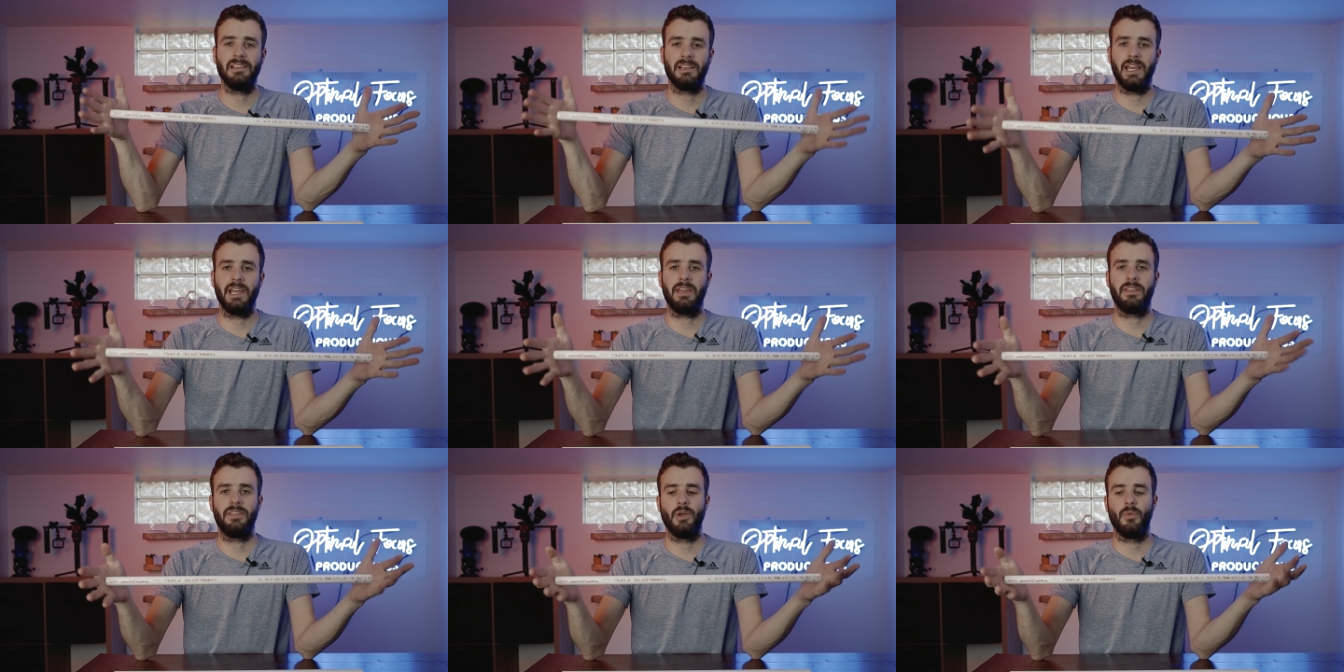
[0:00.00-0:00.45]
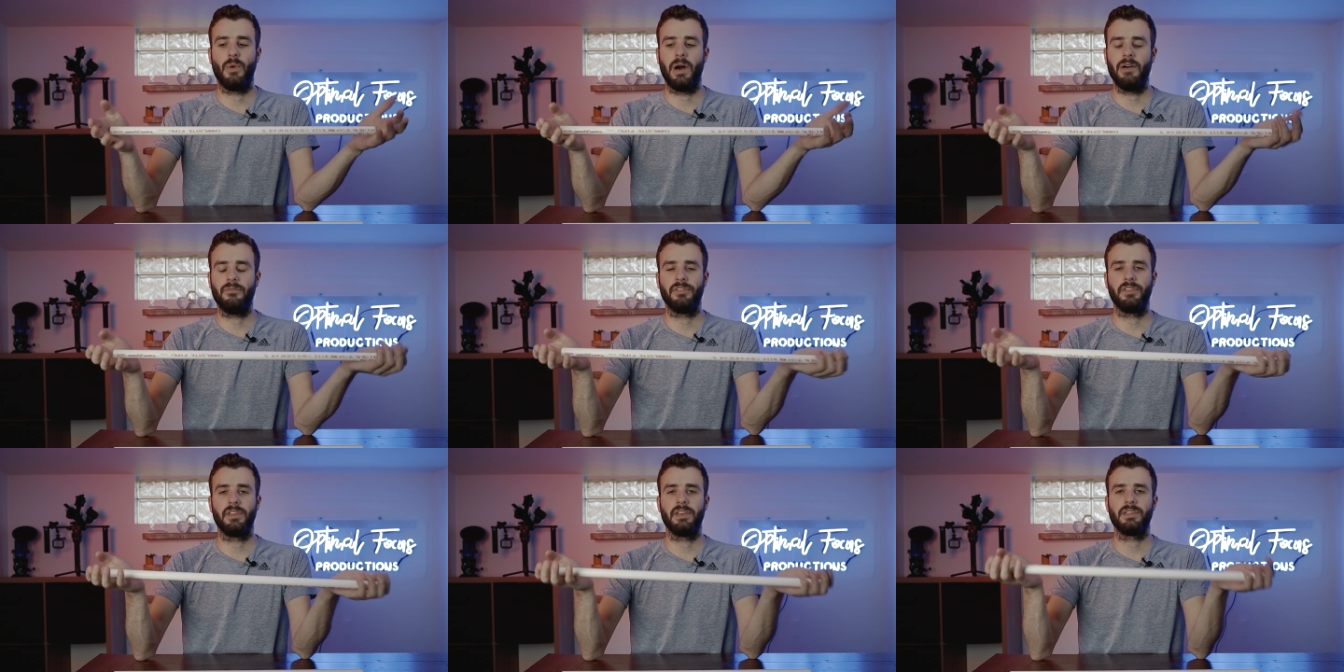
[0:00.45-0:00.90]
length you
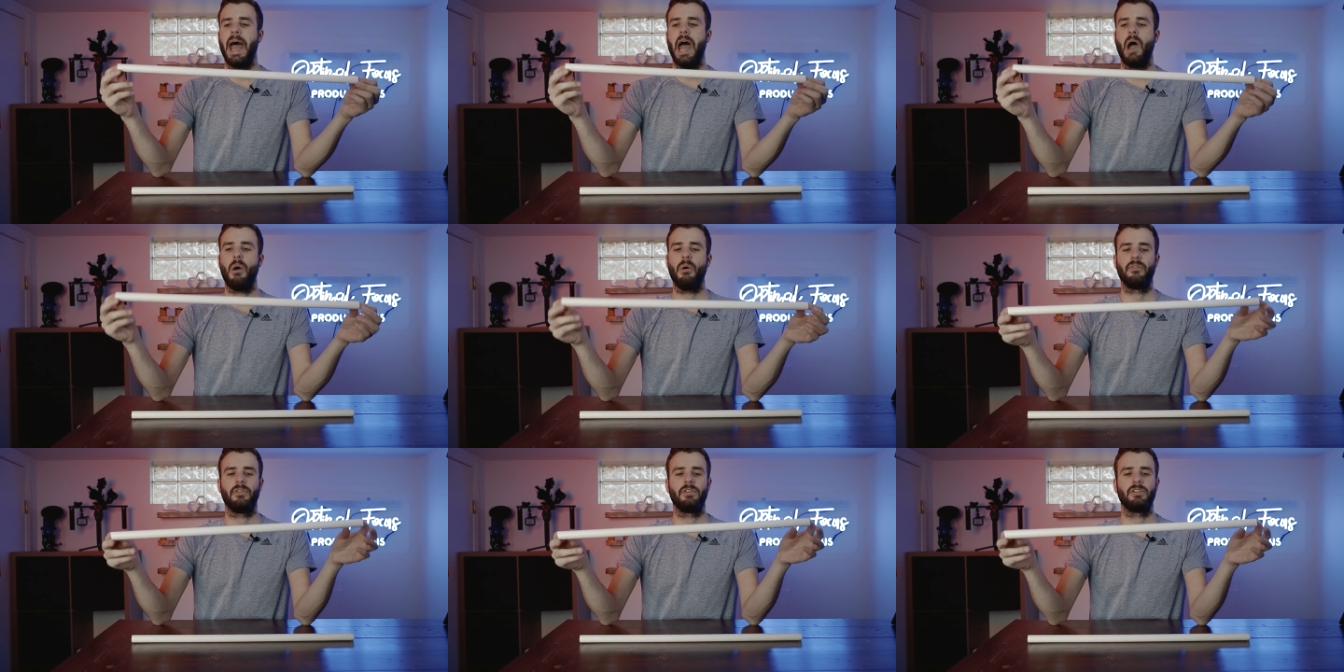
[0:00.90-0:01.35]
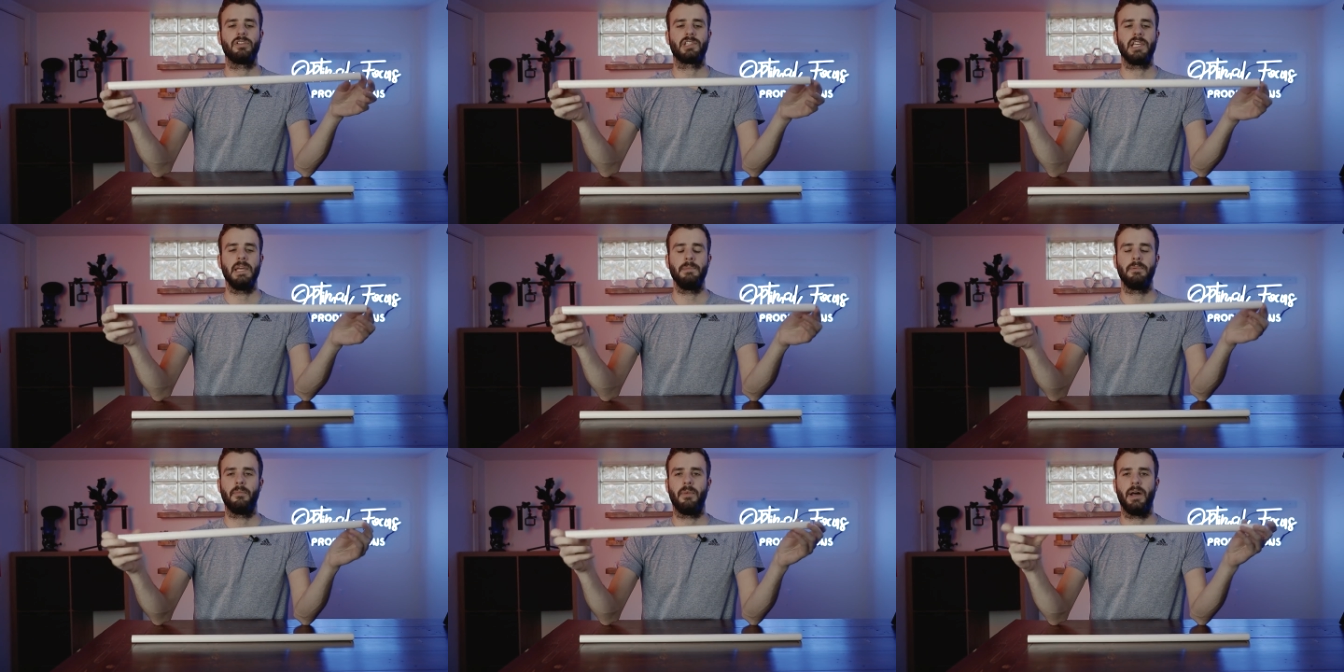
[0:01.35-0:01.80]
want for this. However, just
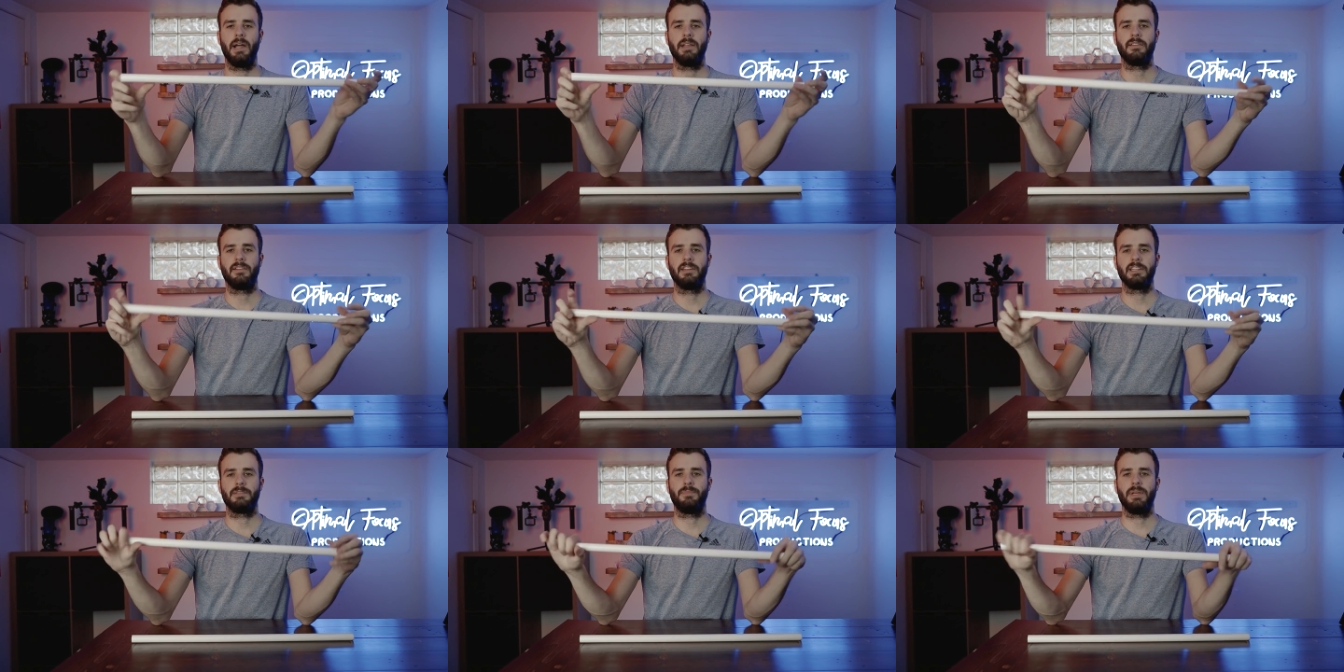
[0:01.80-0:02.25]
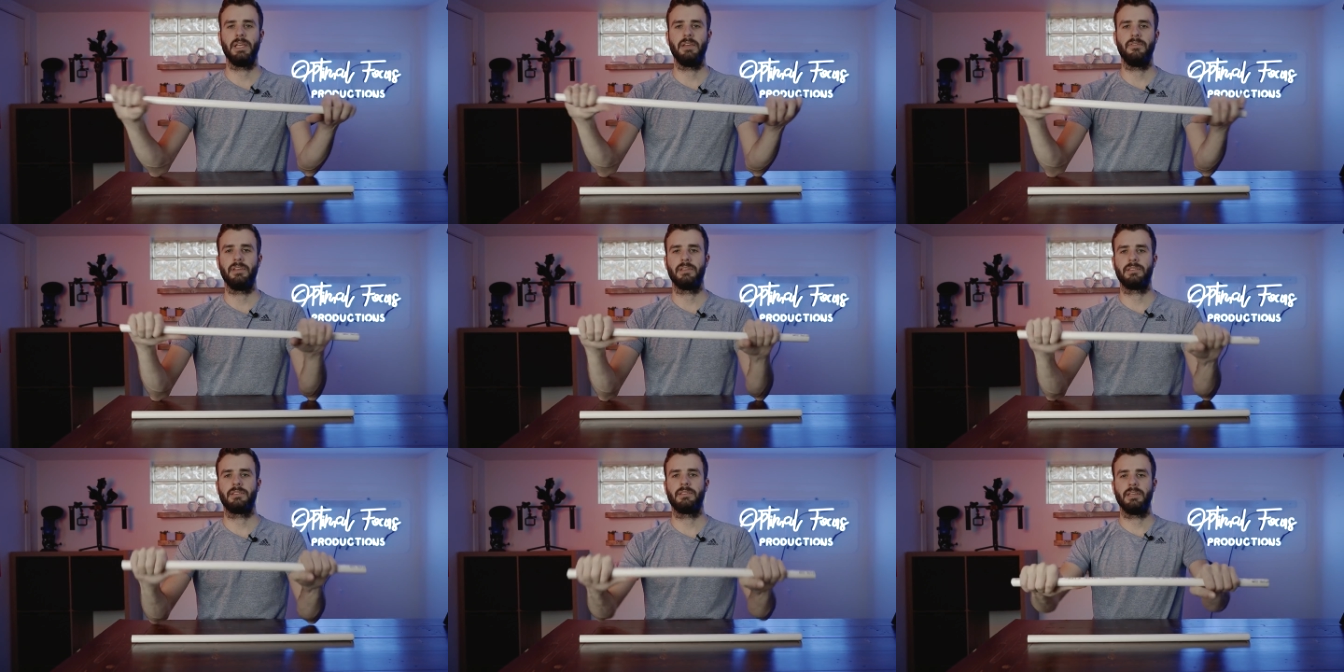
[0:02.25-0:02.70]
keep in mind it is
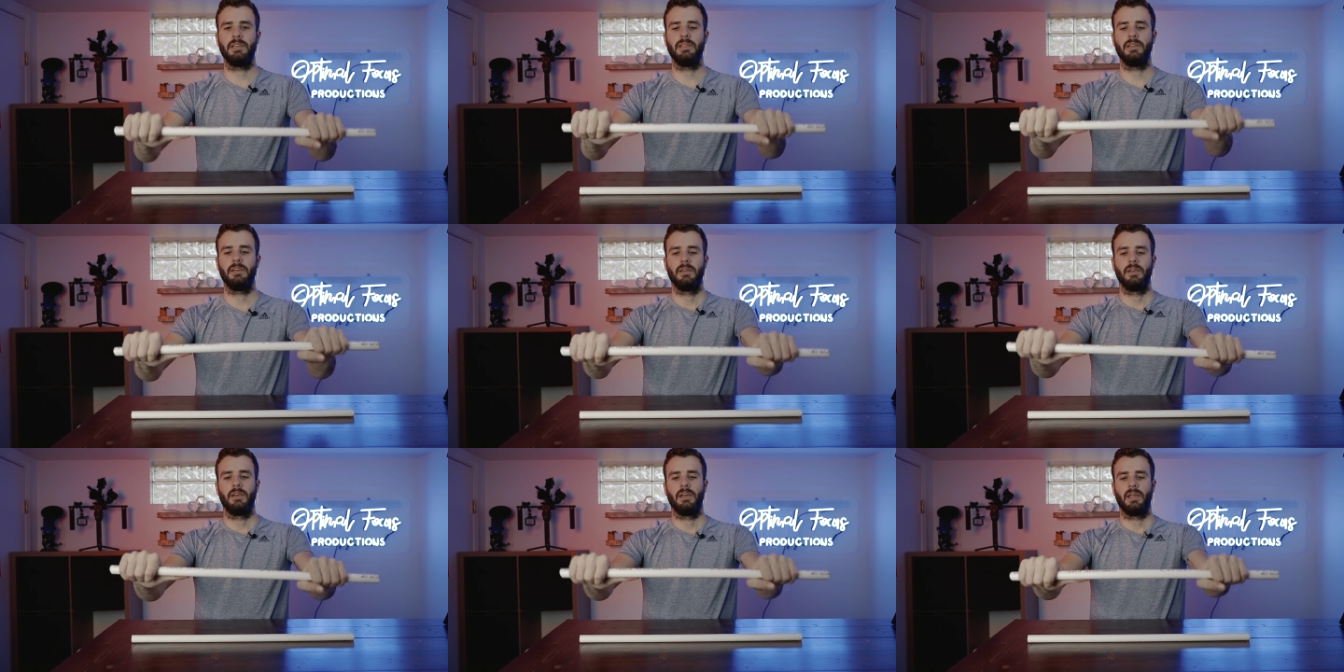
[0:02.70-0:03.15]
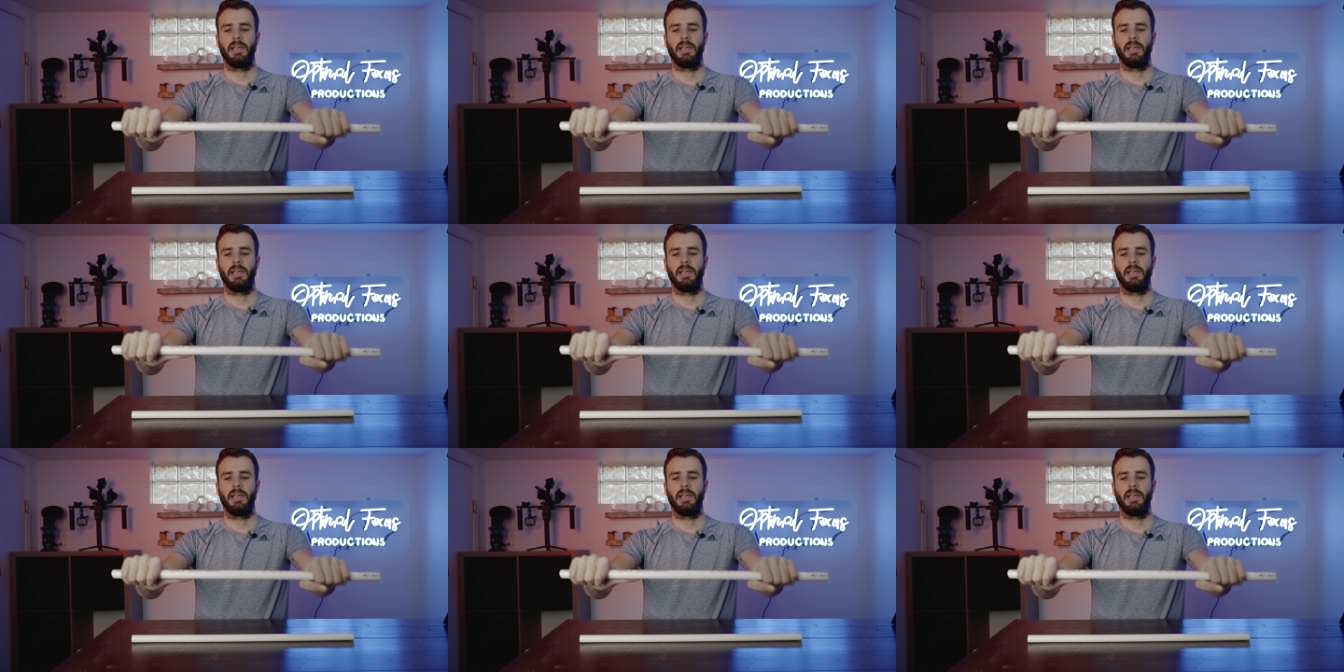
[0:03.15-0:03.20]
PVC.